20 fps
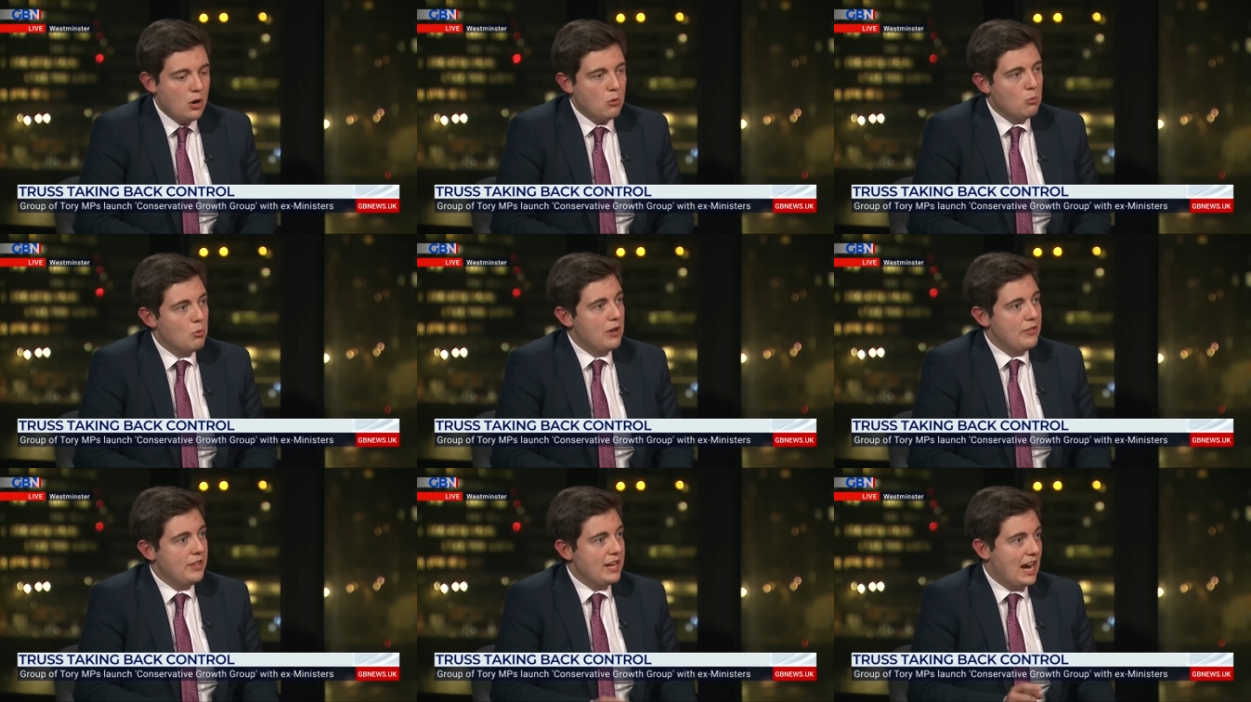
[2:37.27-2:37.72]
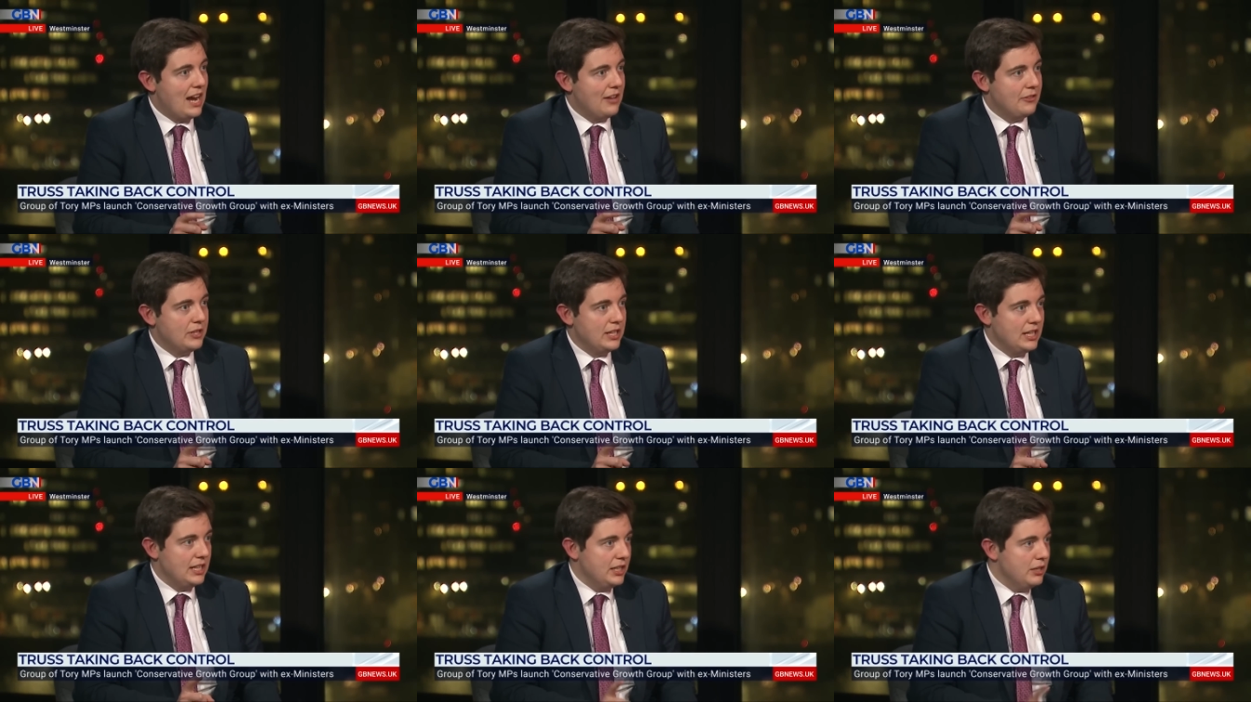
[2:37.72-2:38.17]
when they had
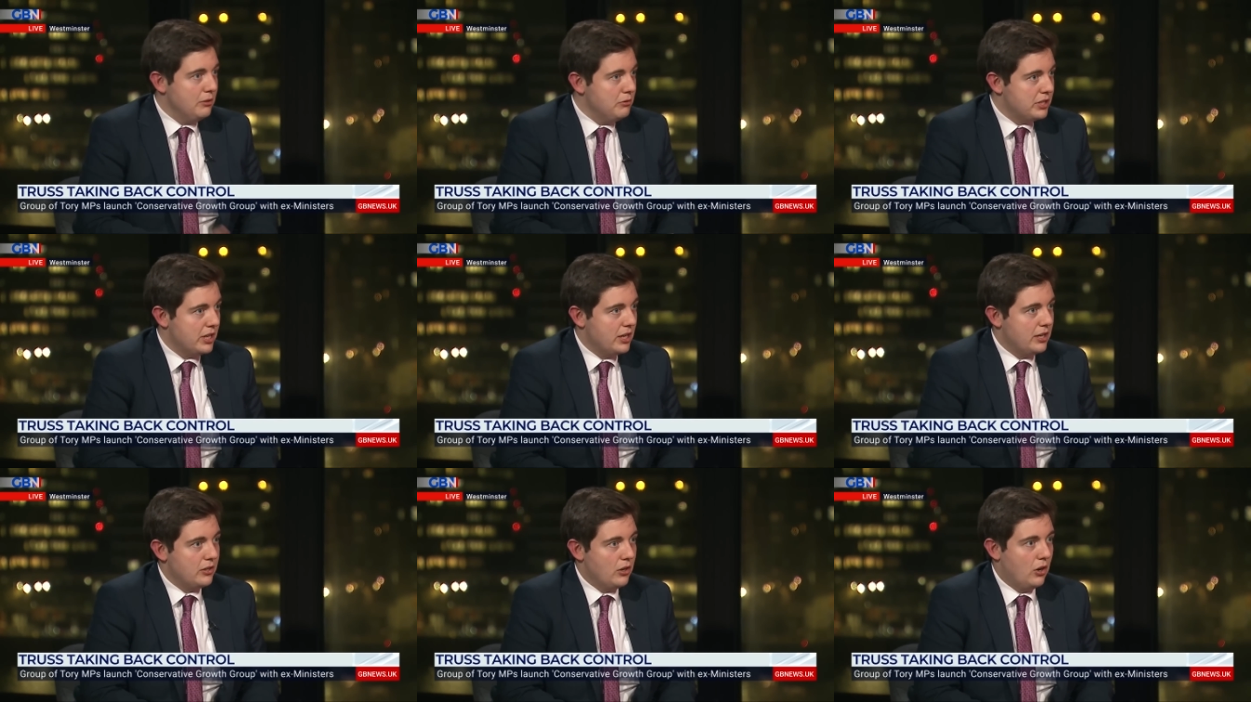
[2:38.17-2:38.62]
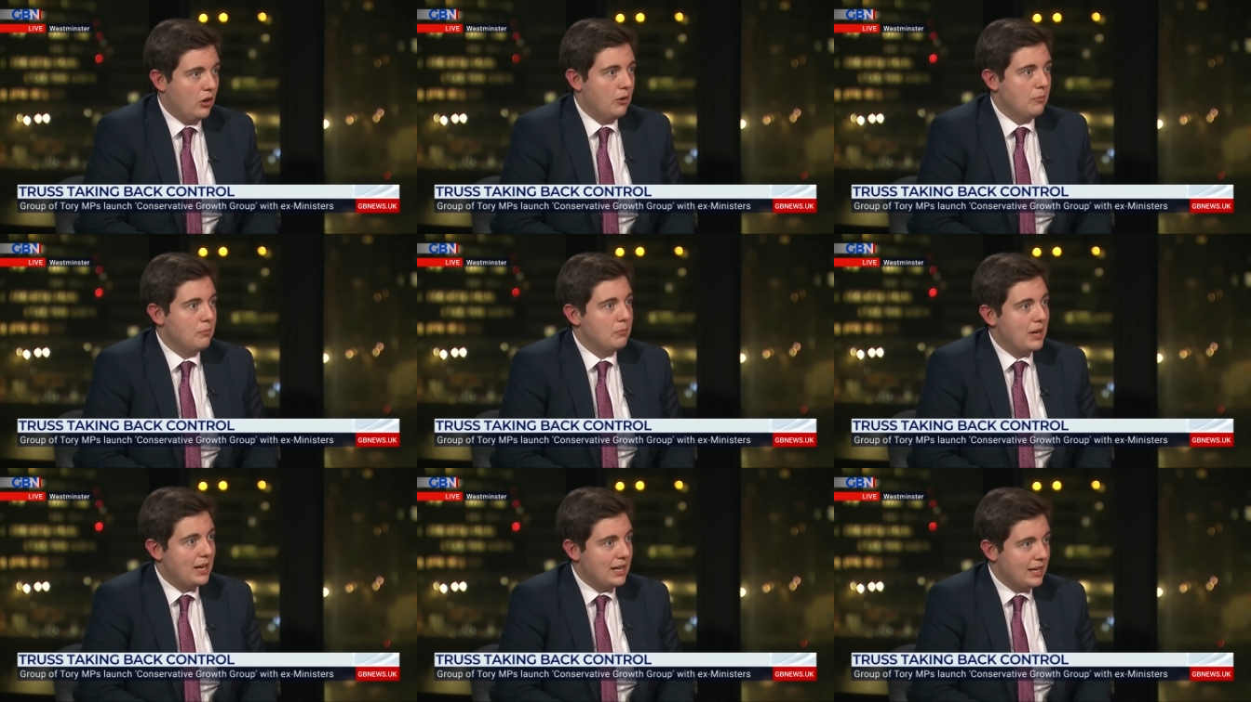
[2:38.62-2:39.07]
the U turn
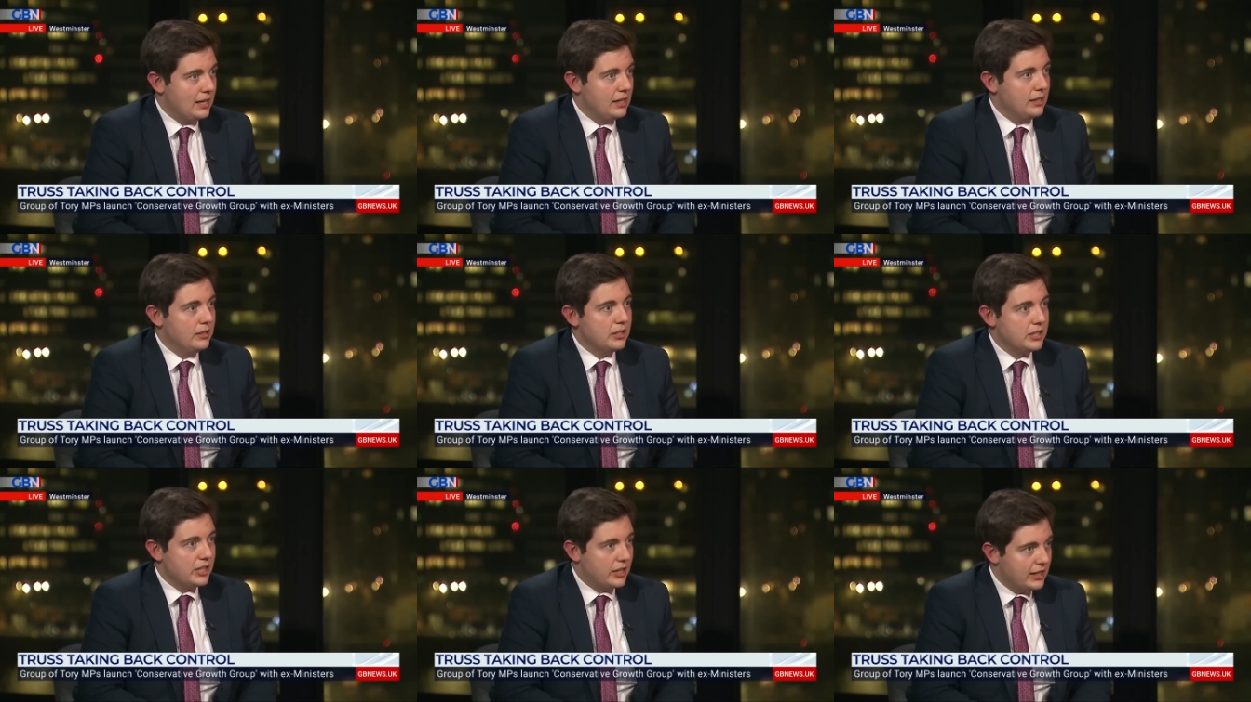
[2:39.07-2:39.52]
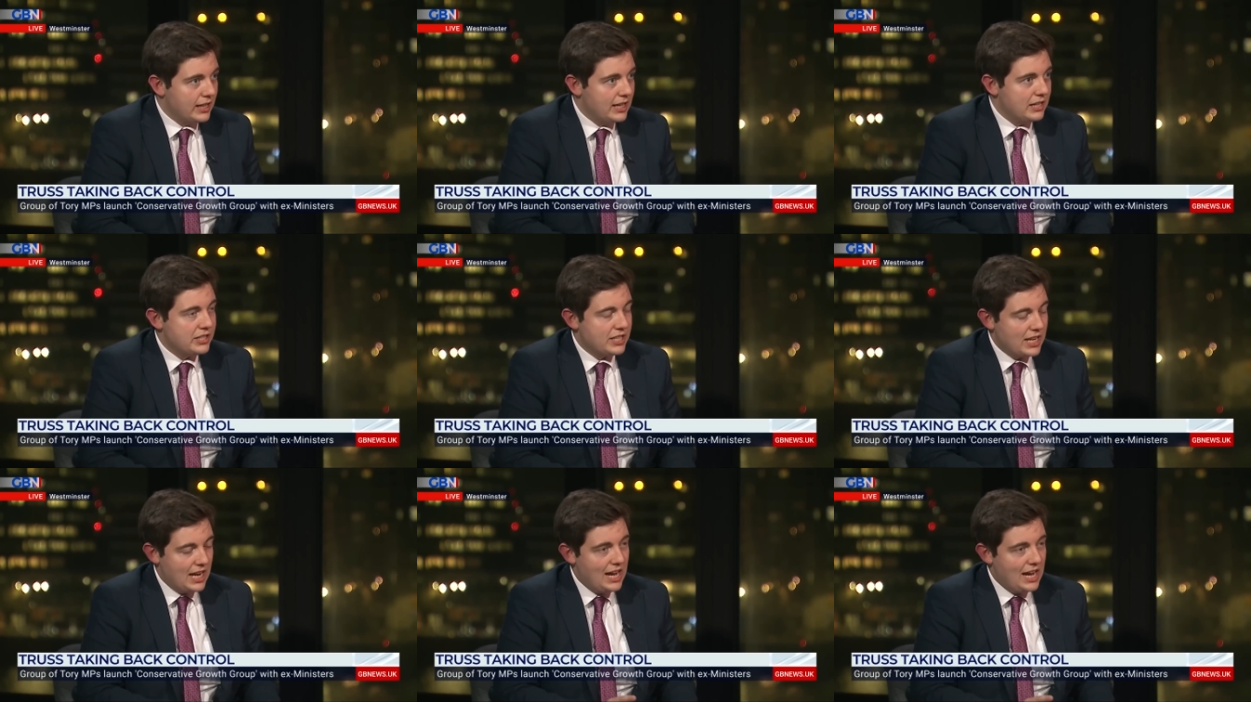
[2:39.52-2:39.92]
on planning targets